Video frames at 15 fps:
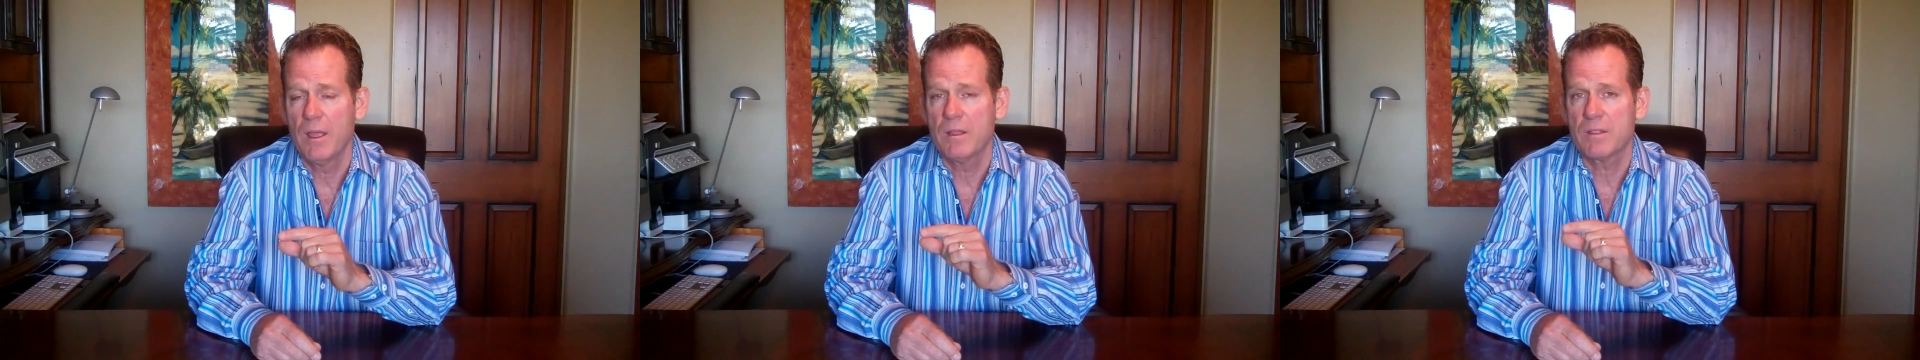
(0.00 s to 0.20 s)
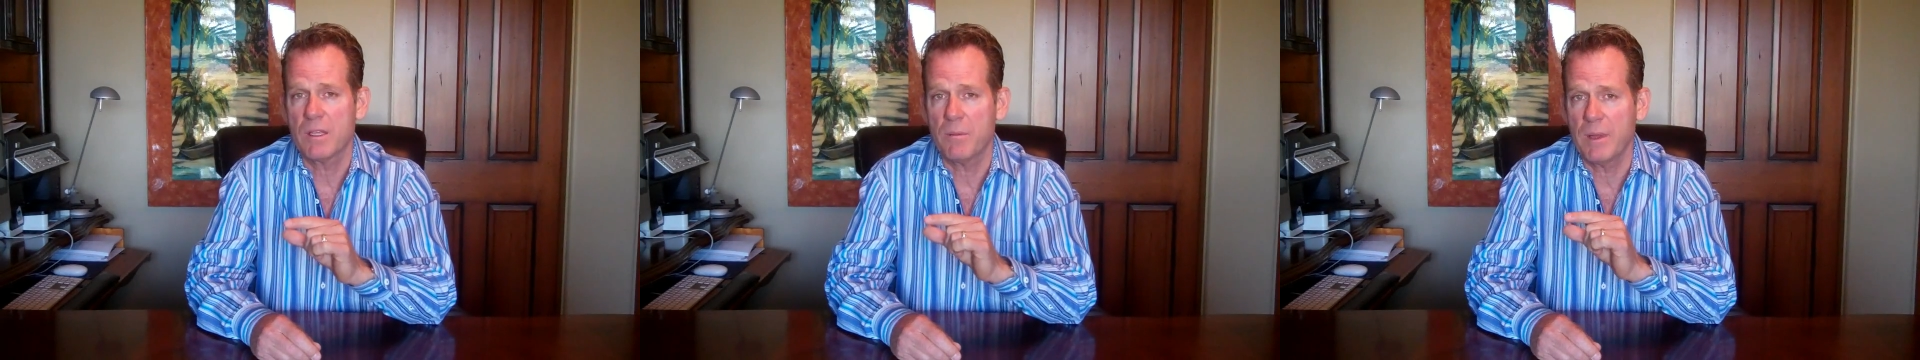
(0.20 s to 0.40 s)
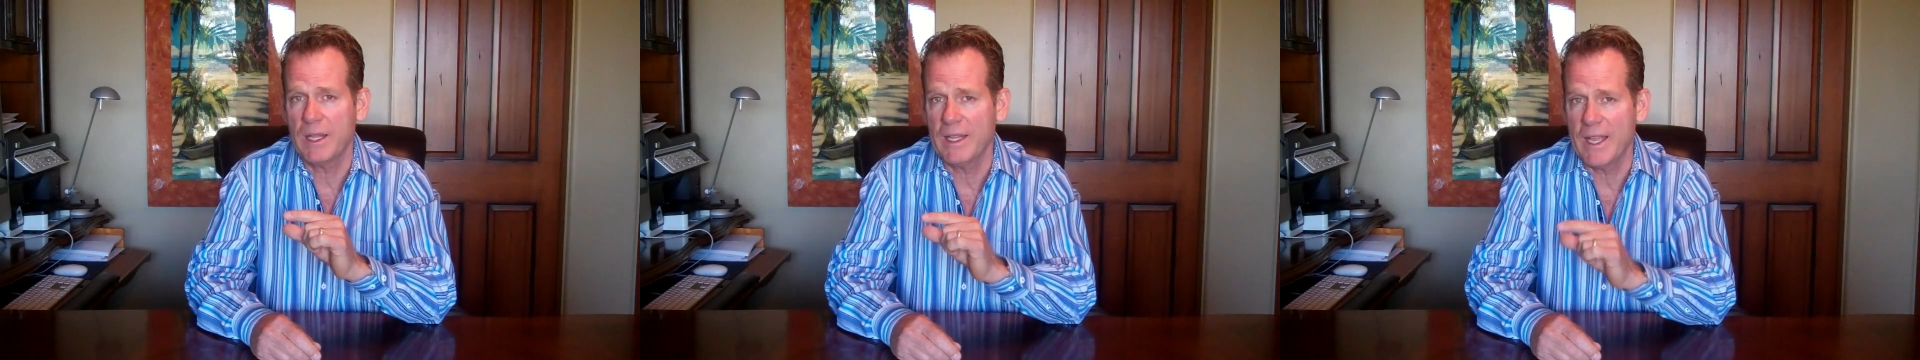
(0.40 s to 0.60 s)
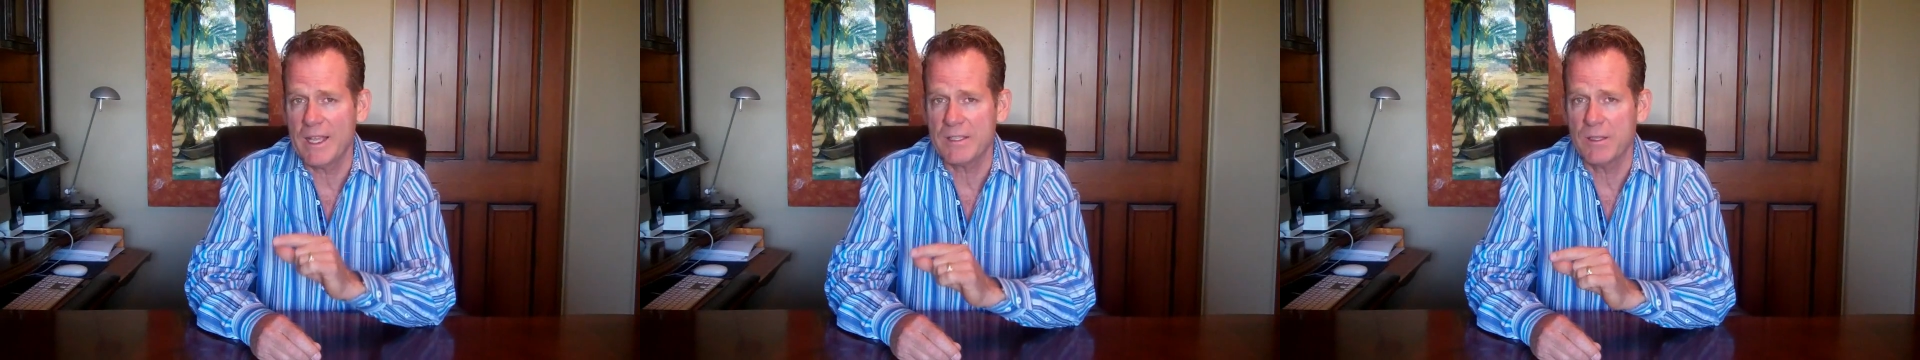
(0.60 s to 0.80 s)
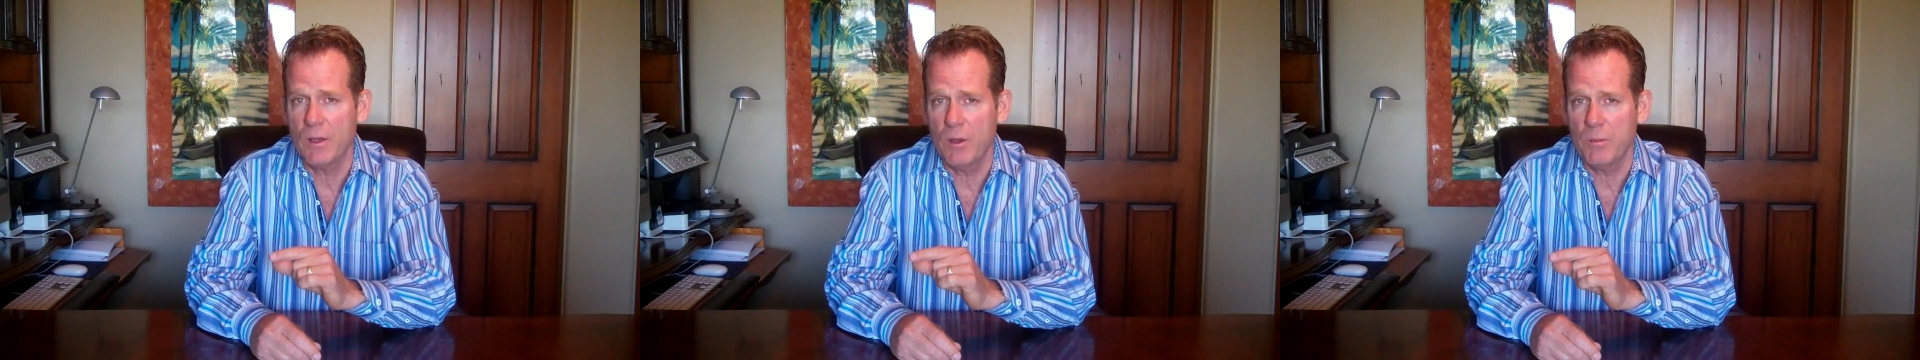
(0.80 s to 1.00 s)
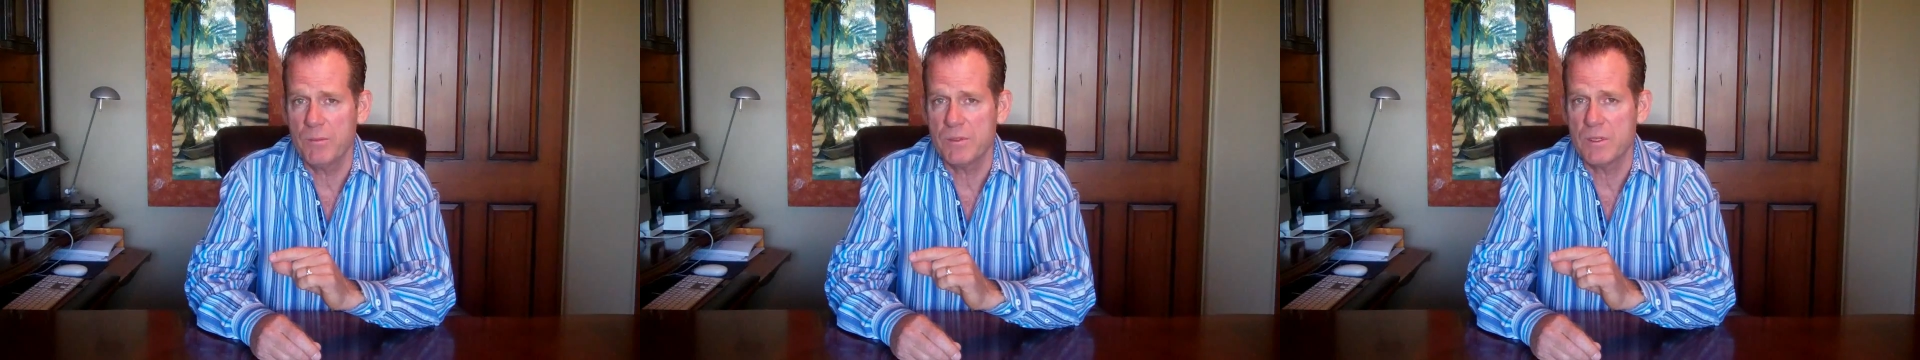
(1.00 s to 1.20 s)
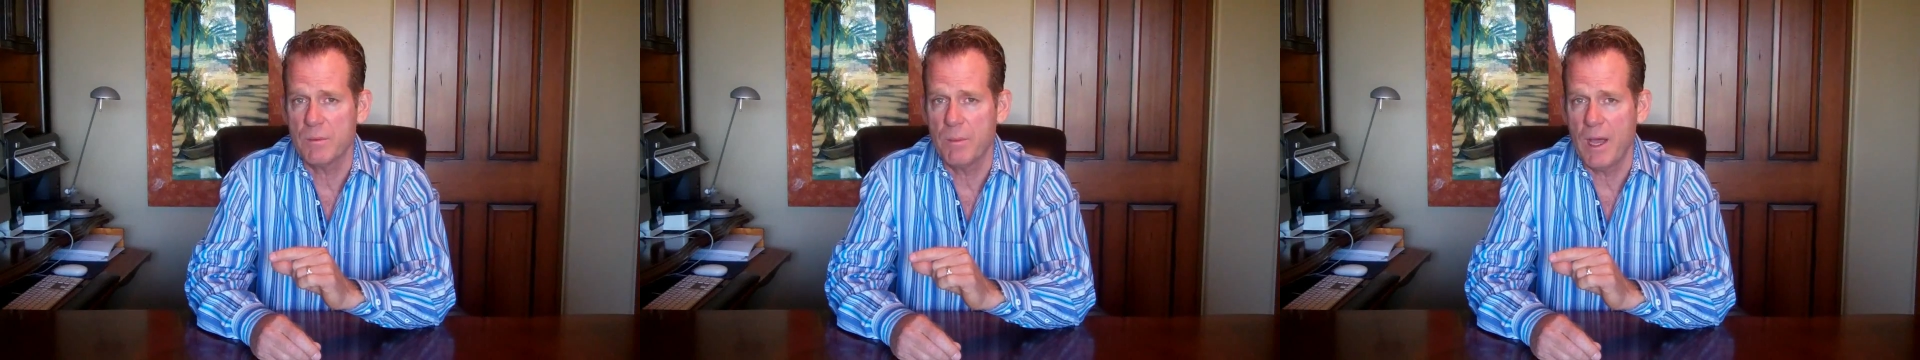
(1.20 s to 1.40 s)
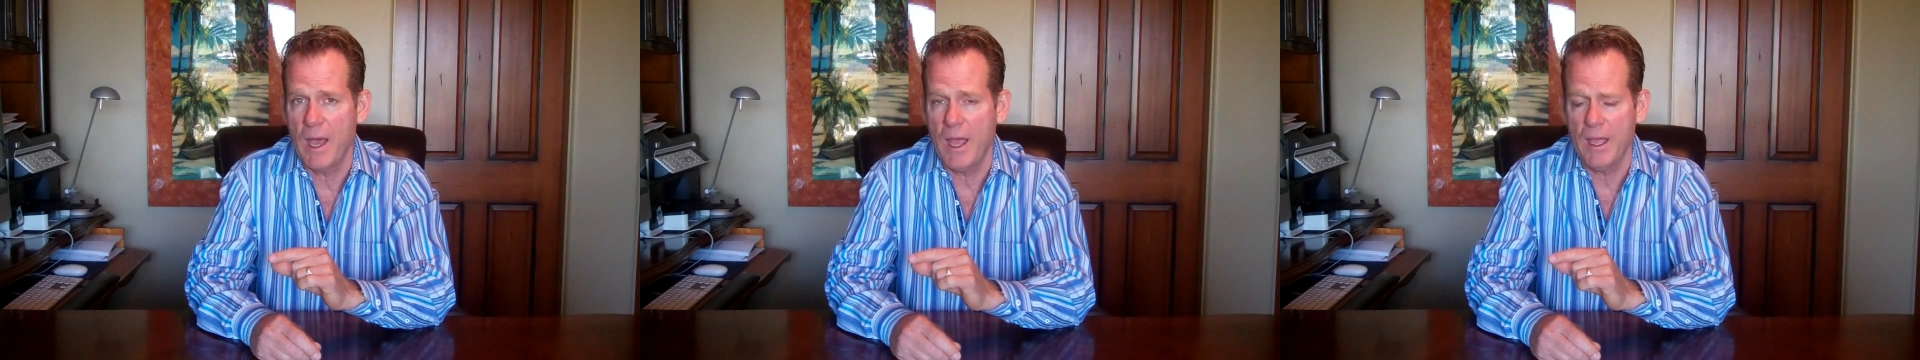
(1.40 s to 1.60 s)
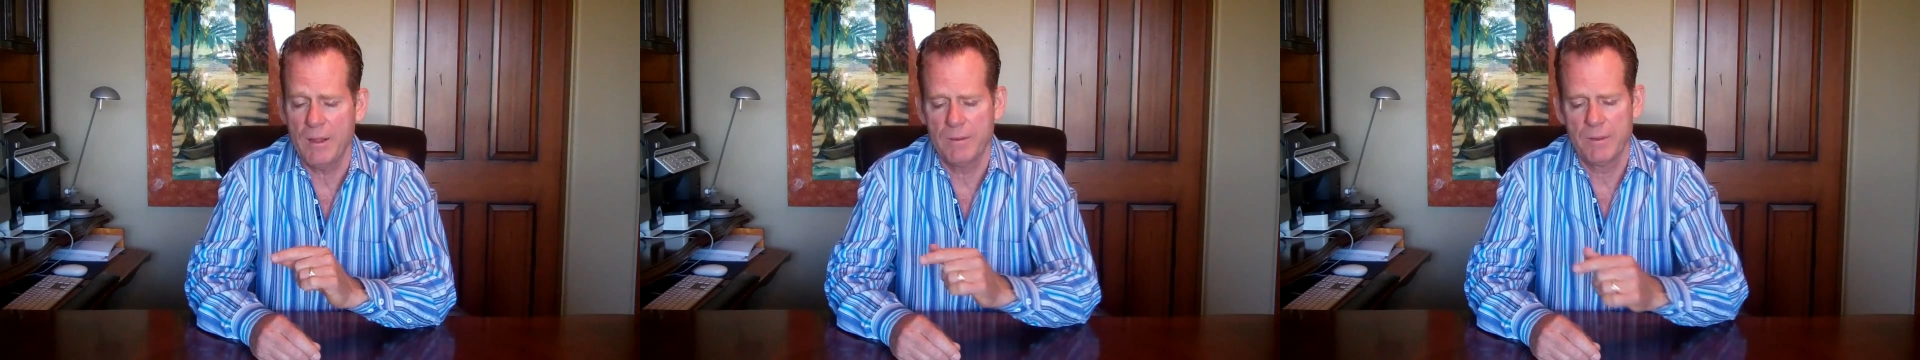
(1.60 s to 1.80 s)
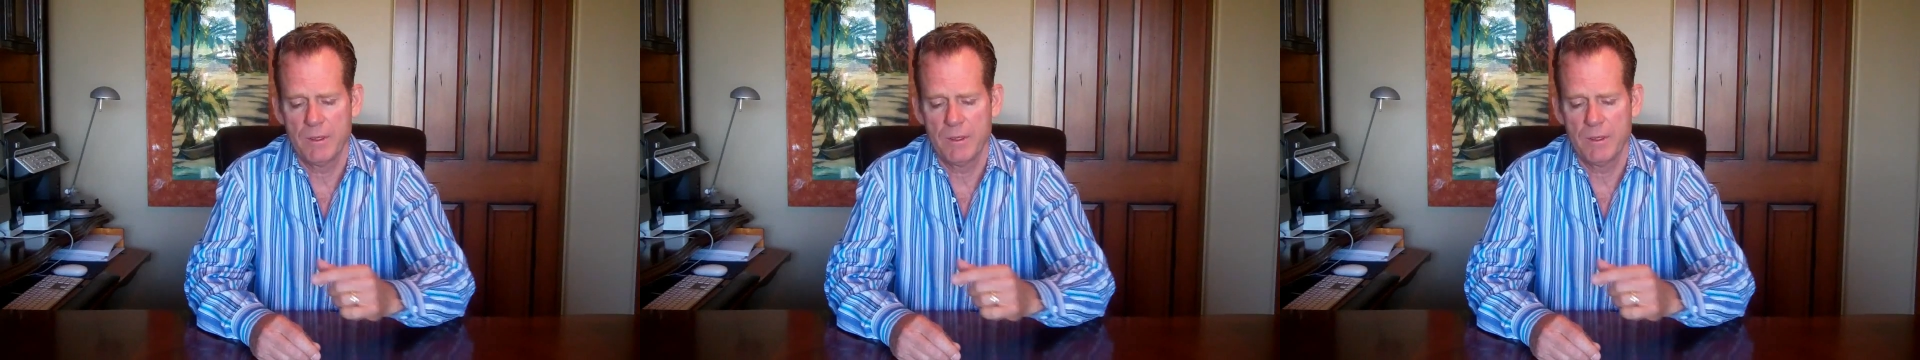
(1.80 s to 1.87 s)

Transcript: It's going to be less homes to buy.